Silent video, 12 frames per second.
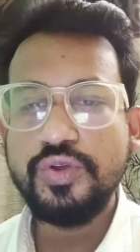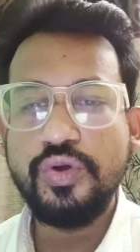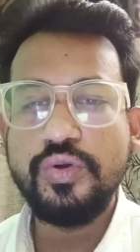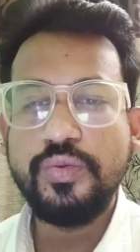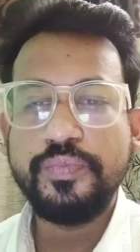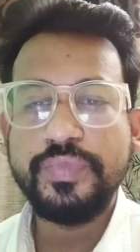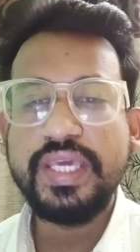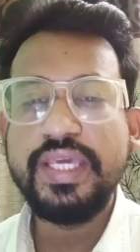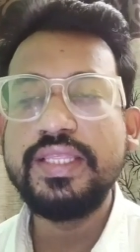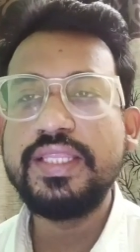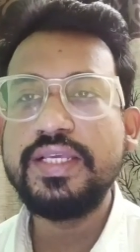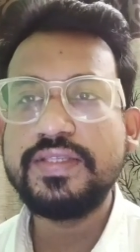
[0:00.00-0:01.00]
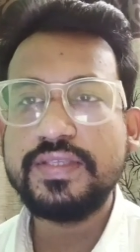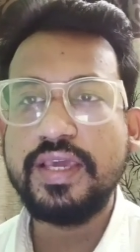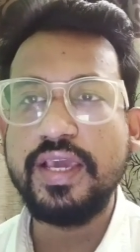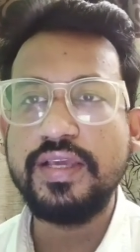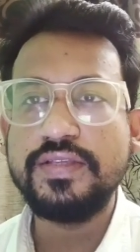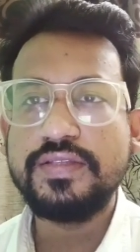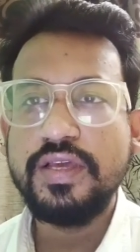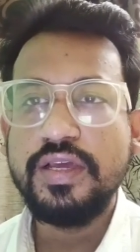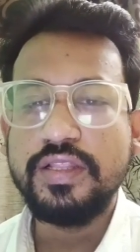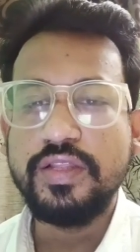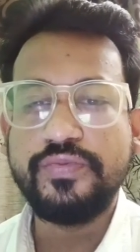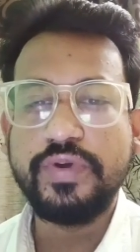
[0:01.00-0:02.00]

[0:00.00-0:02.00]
So in this case,